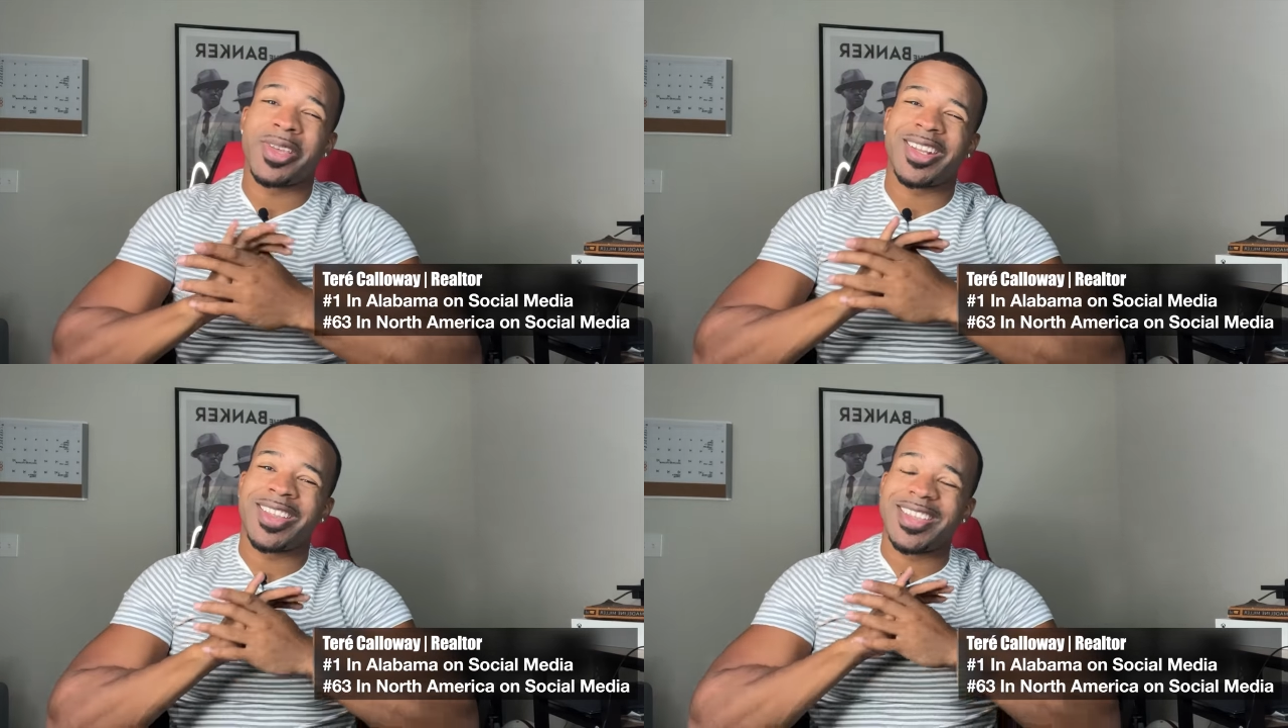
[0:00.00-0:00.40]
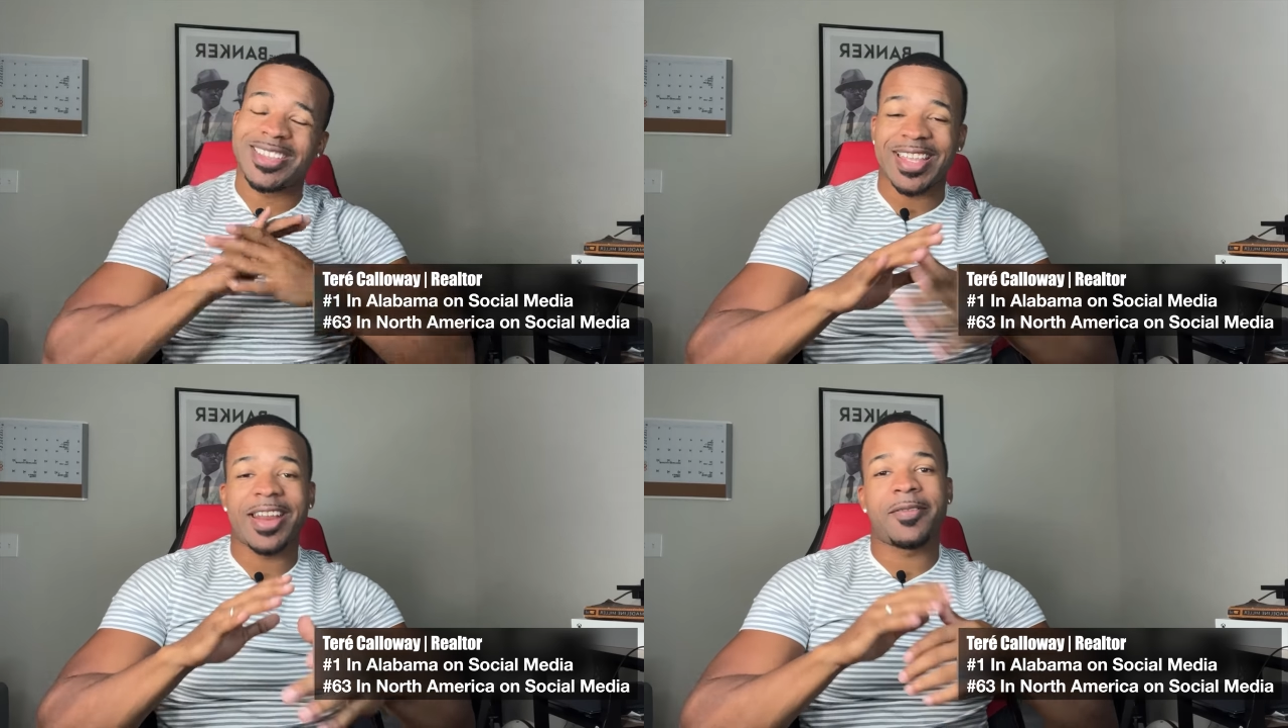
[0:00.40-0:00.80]
media in the
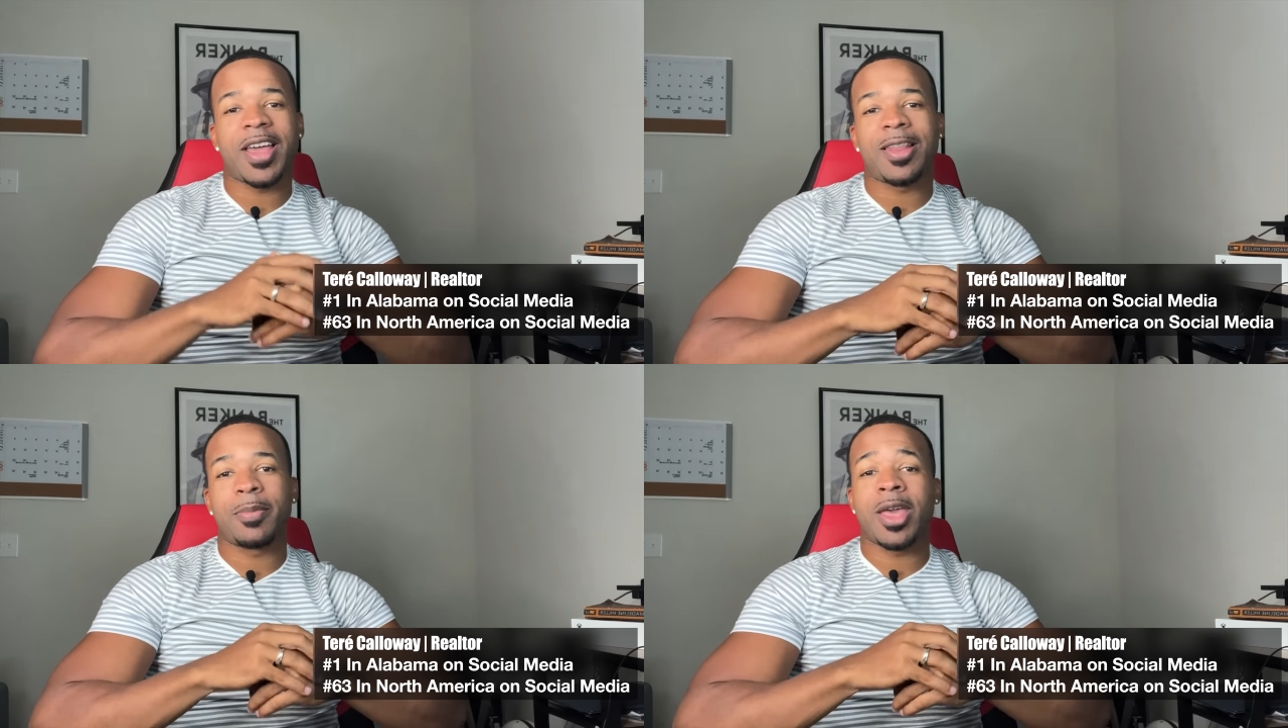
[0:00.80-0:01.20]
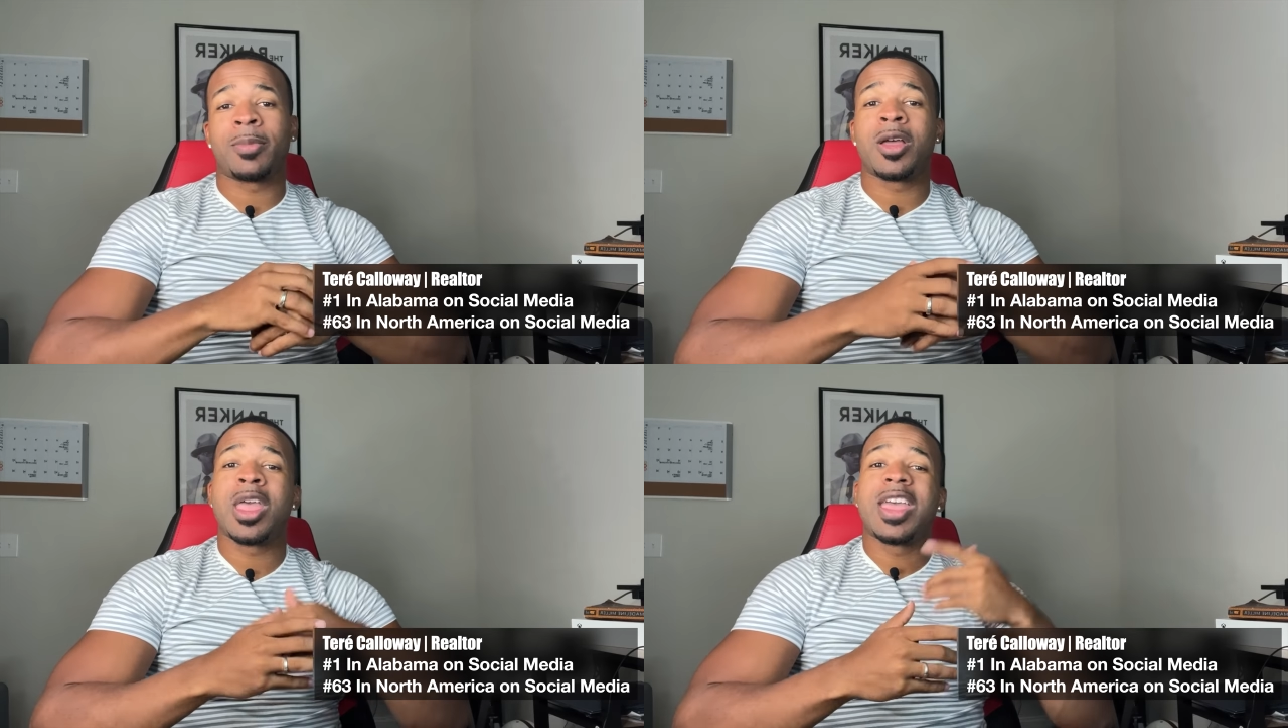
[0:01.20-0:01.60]
state of
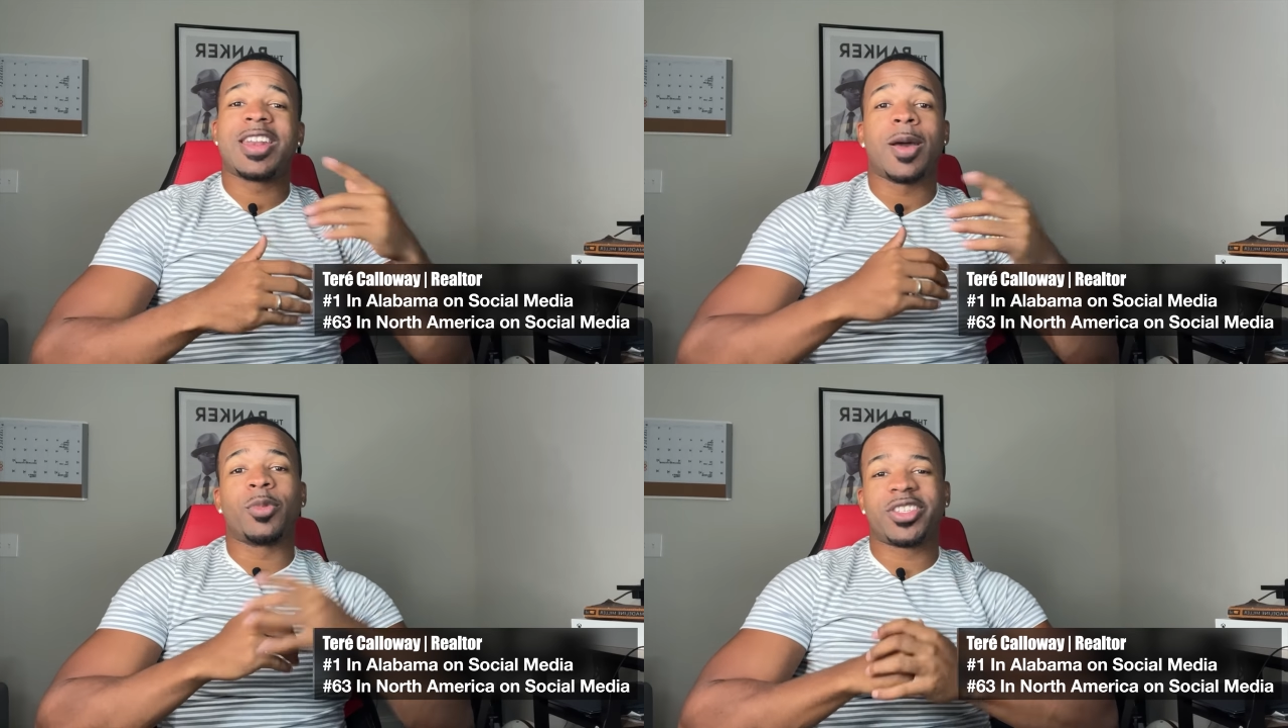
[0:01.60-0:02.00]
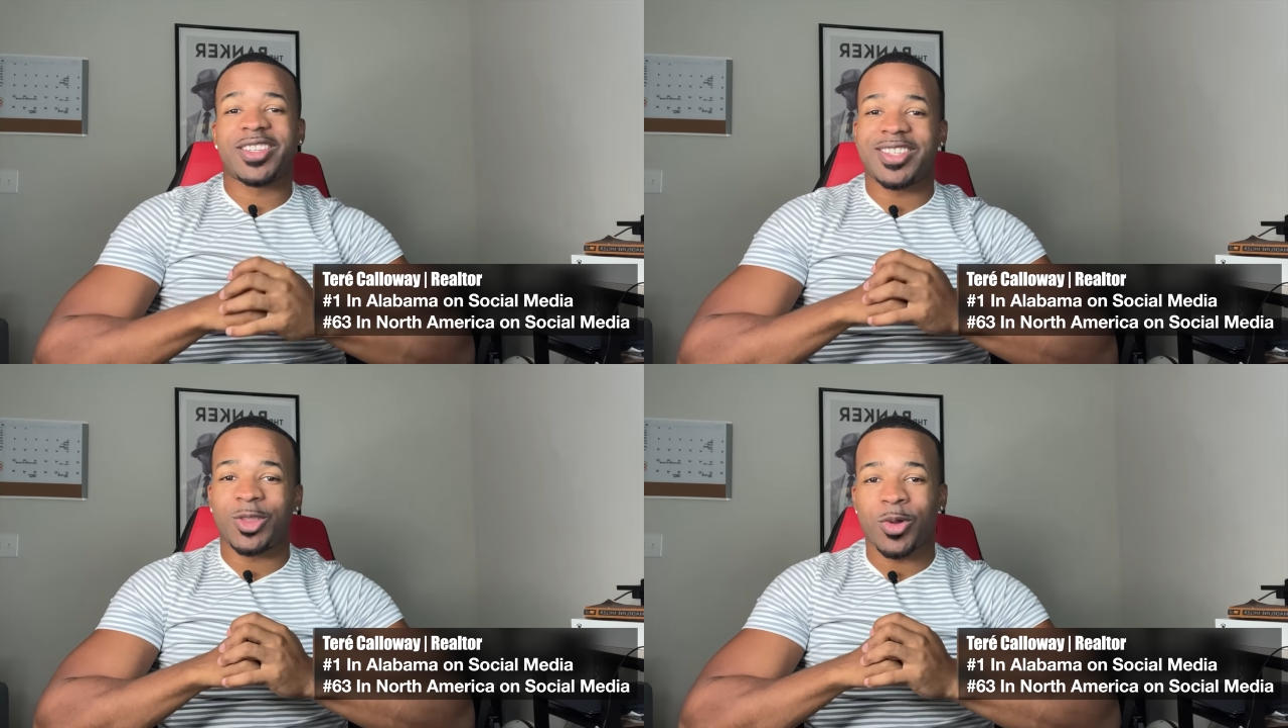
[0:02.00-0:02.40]
Alabama, number
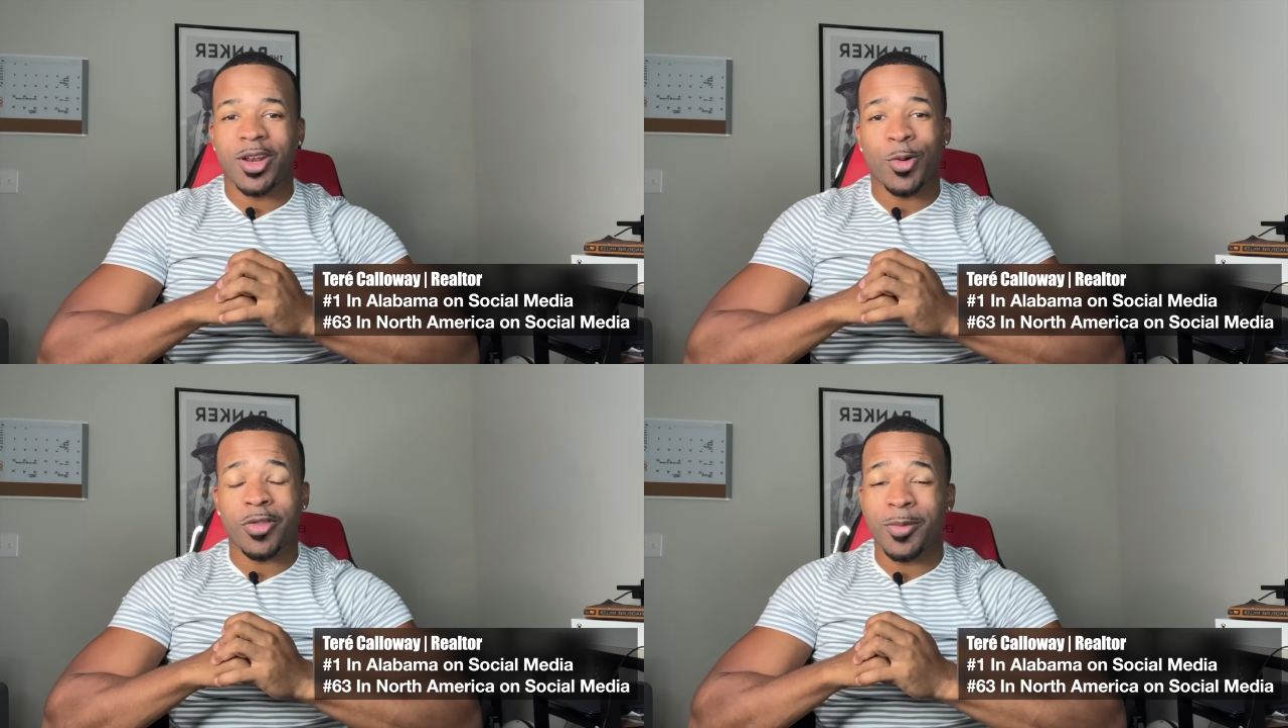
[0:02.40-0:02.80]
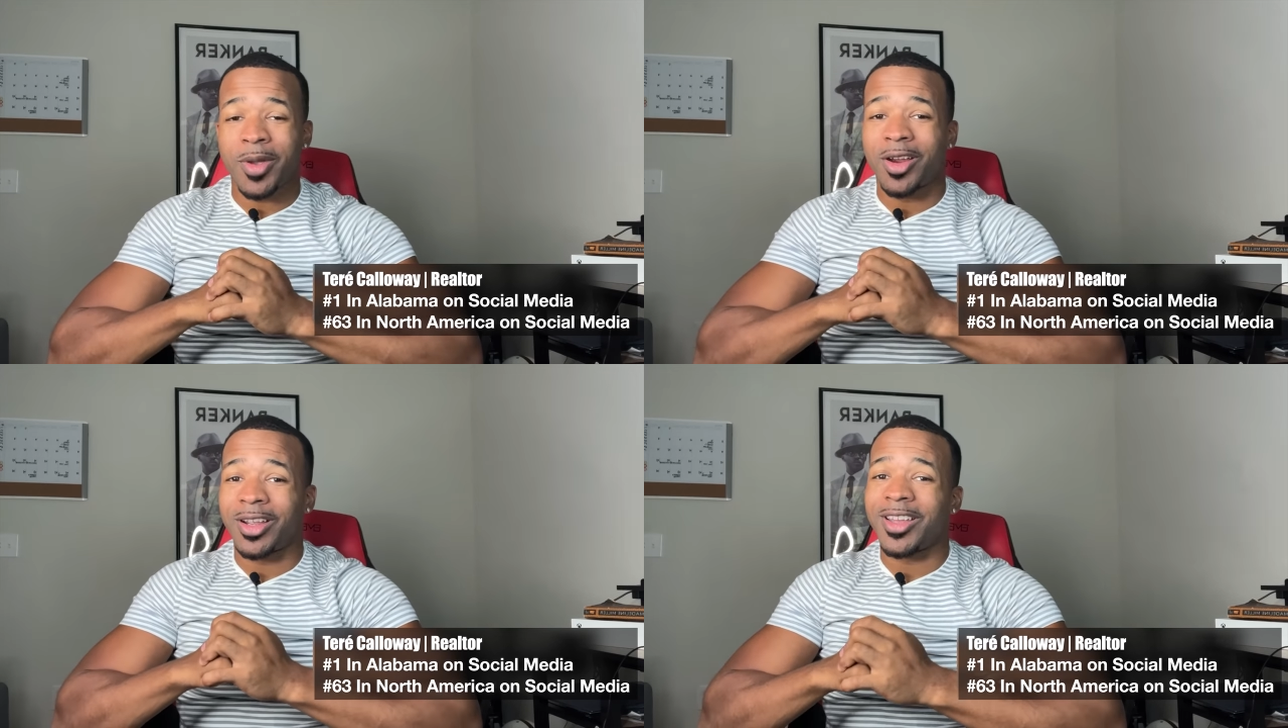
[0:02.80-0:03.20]
63 in North
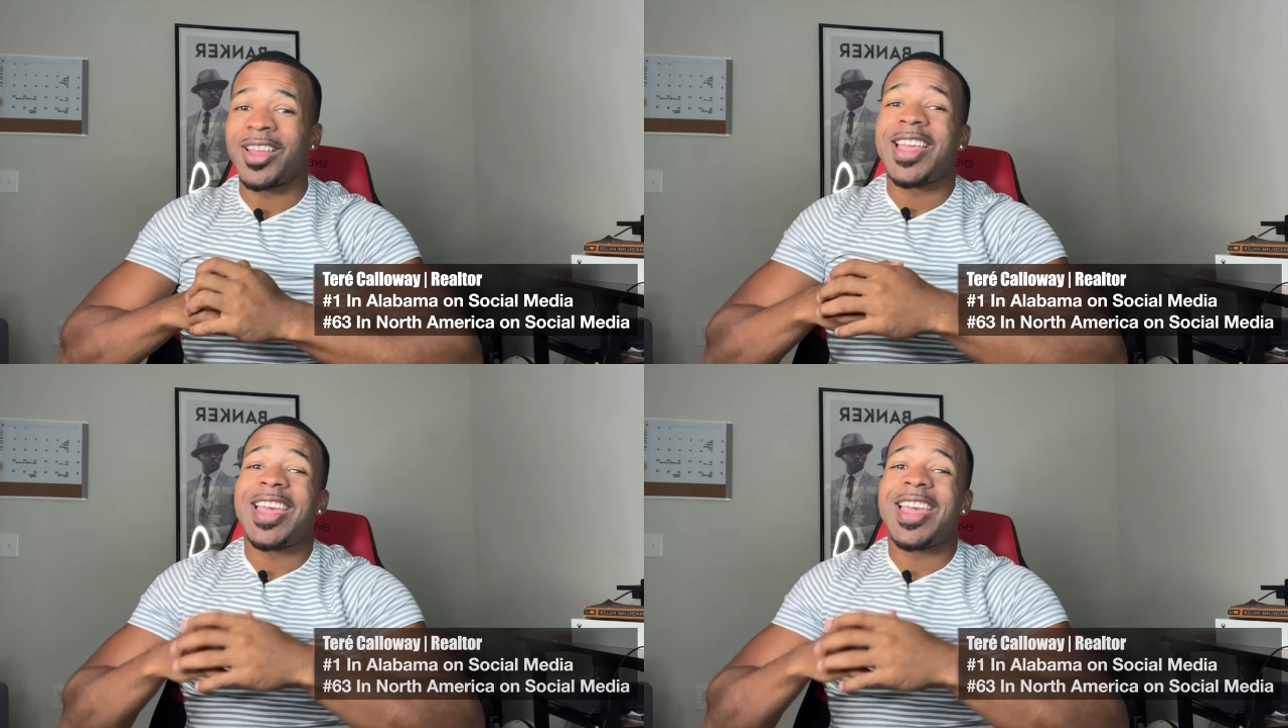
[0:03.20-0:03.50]
America.